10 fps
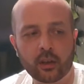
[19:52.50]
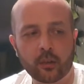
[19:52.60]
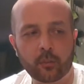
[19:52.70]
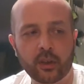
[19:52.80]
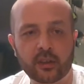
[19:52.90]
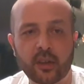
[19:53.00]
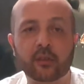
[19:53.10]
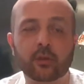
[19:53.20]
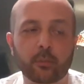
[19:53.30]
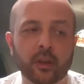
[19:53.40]
be
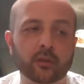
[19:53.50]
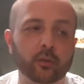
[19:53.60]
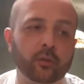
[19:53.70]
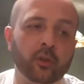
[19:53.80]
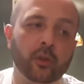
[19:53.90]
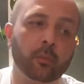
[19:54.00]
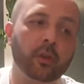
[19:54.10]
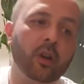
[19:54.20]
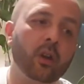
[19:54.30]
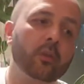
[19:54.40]
detrimental to the
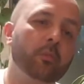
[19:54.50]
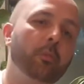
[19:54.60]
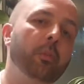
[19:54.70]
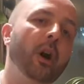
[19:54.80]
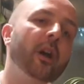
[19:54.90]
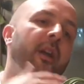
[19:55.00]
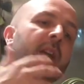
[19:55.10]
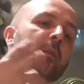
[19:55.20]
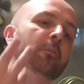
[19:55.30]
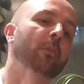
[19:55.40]
plant, but
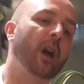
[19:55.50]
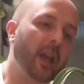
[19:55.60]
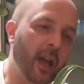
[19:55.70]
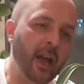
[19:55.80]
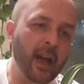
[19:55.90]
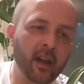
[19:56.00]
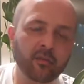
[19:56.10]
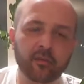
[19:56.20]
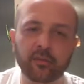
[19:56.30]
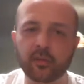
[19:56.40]
it might have
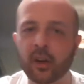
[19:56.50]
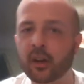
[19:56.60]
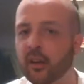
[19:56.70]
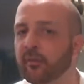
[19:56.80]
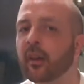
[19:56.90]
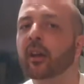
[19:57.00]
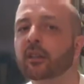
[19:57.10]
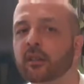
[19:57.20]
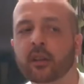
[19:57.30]
an effect.